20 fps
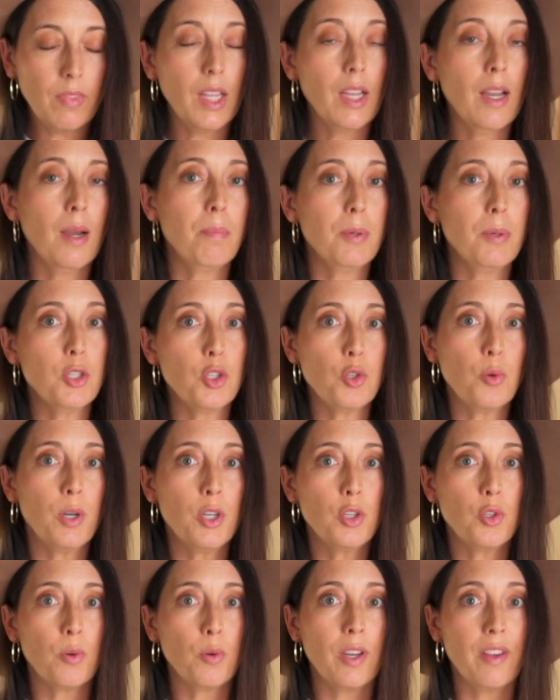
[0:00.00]
I put
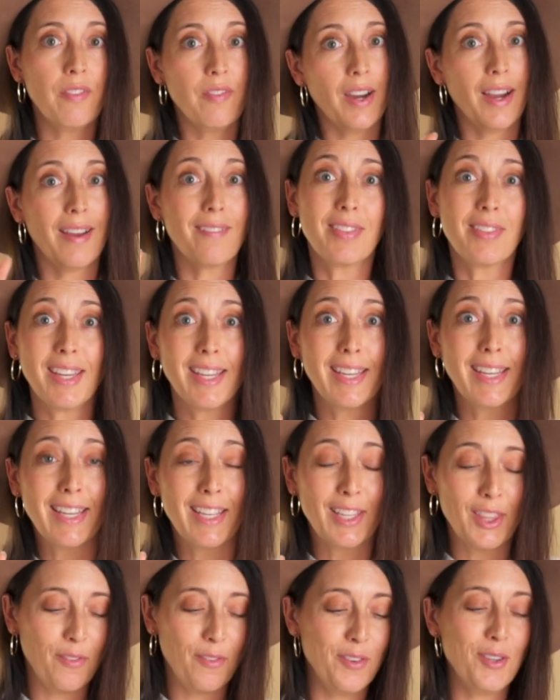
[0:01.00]
2025 thinking
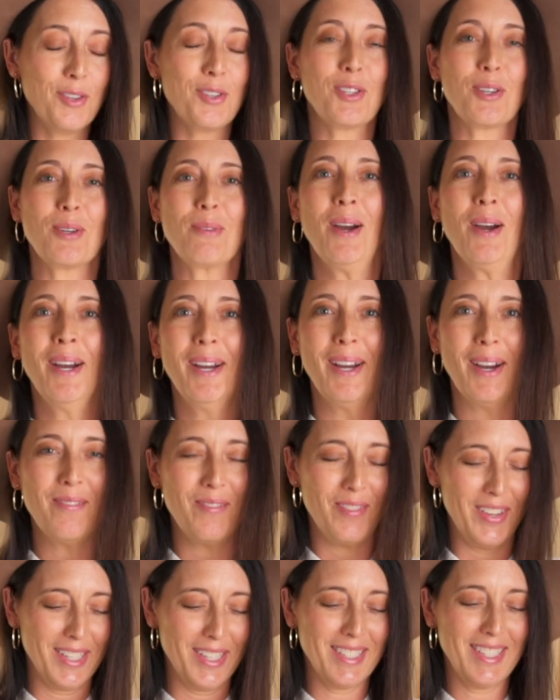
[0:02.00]
in the future, but I
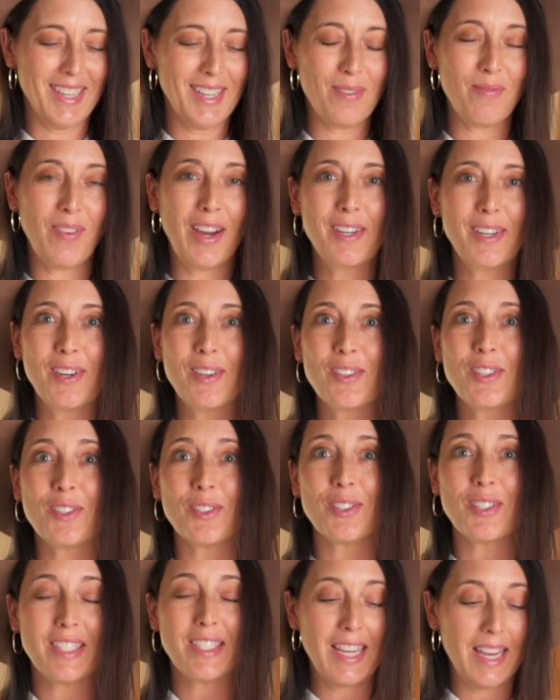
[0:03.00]
fixed it in my notes,
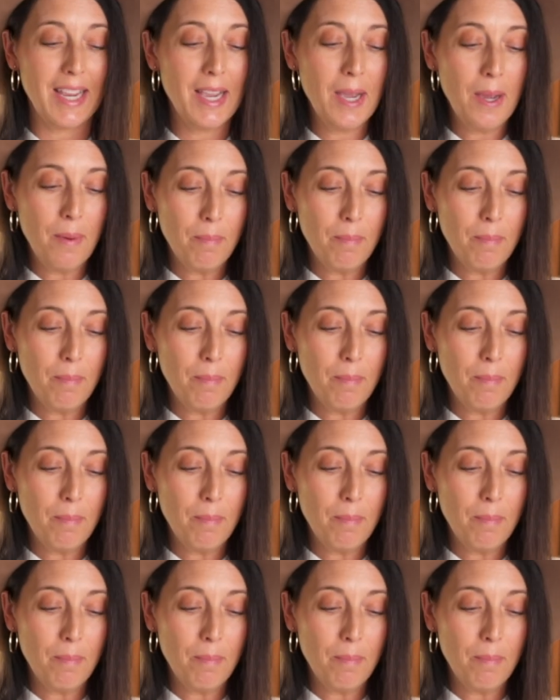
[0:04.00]
you'll see.